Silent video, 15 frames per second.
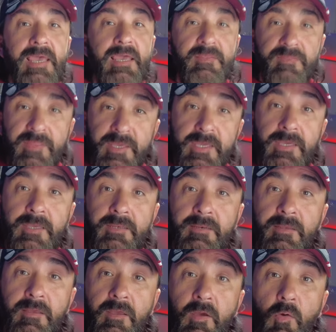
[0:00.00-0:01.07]
and
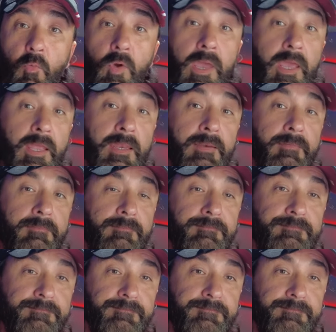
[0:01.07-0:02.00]
then when